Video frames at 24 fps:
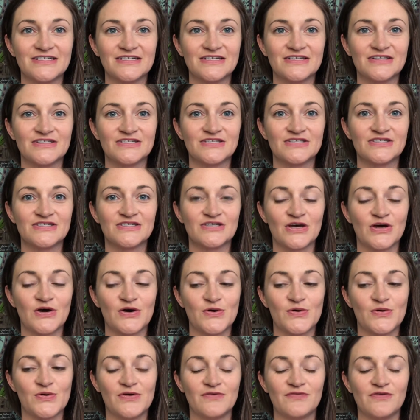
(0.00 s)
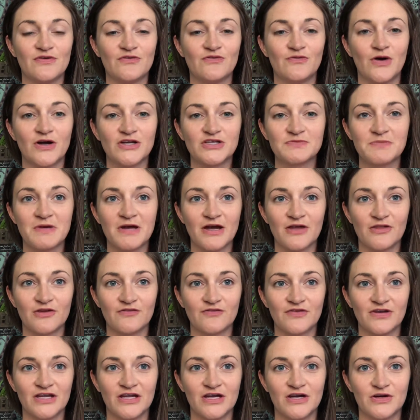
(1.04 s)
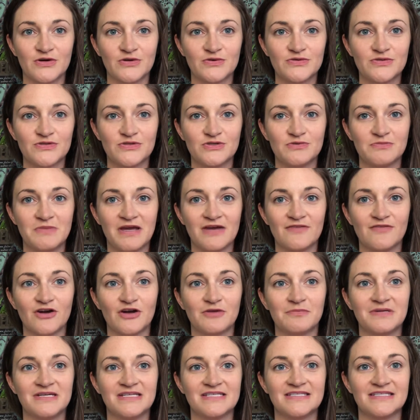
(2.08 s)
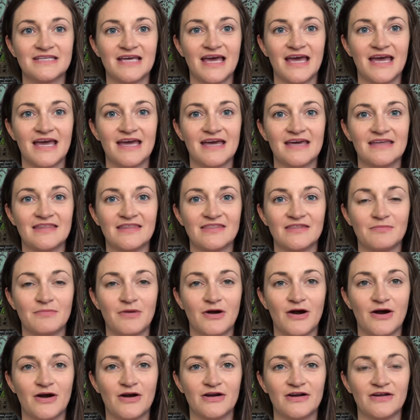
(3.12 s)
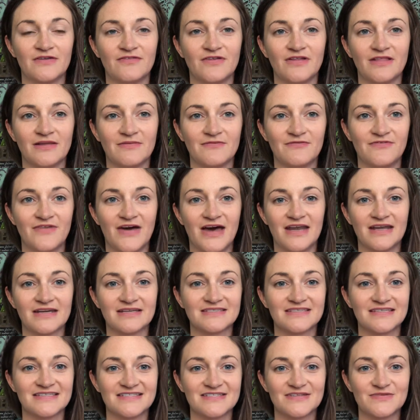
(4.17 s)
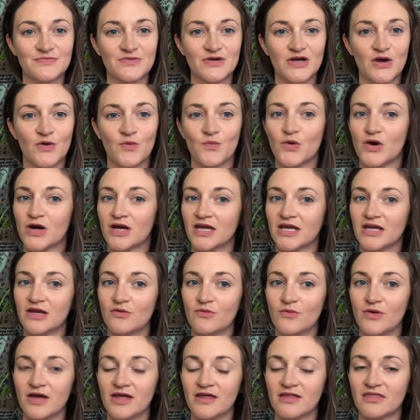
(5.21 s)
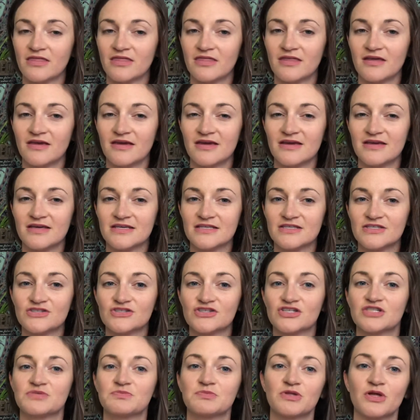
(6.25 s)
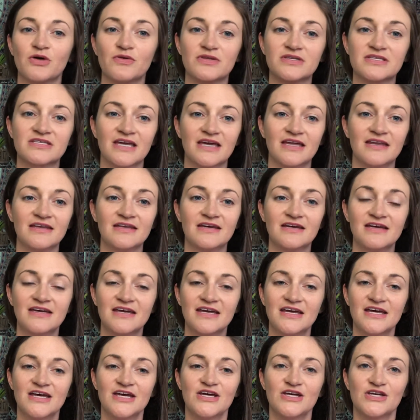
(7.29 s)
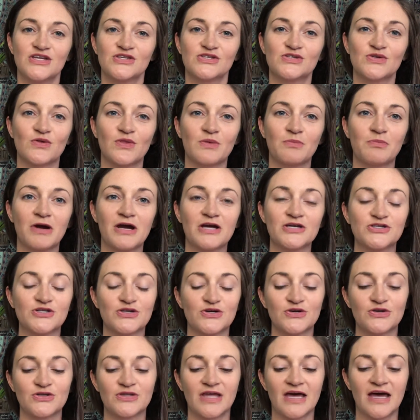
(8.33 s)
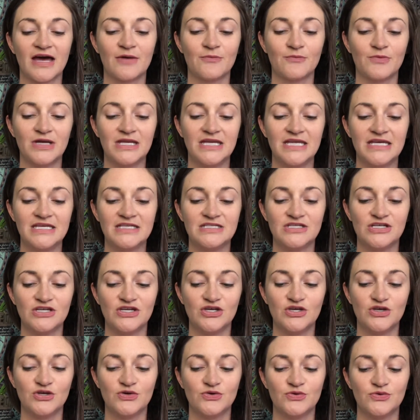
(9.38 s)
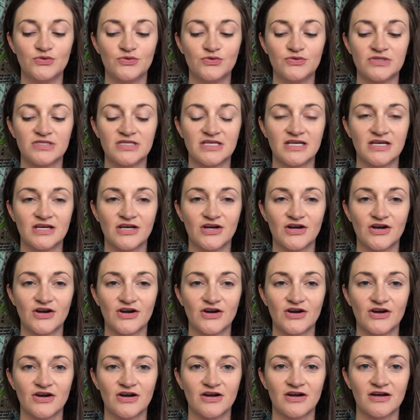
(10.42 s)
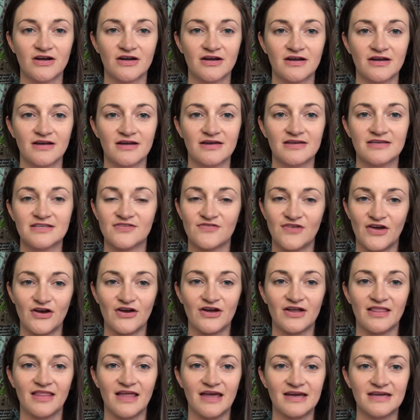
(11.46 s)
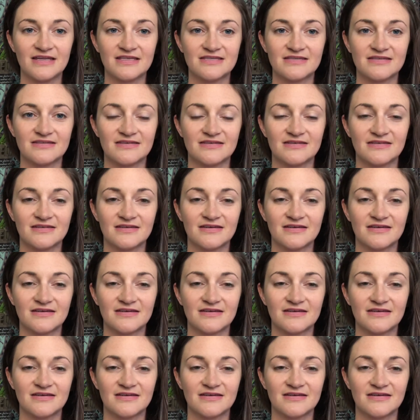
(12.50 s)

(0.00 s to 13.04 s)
So if you've watched my other videos, you may have heard me say that the part of the lymphatic system we are working with is just below the skin. So the pressure that we need to use here is very light.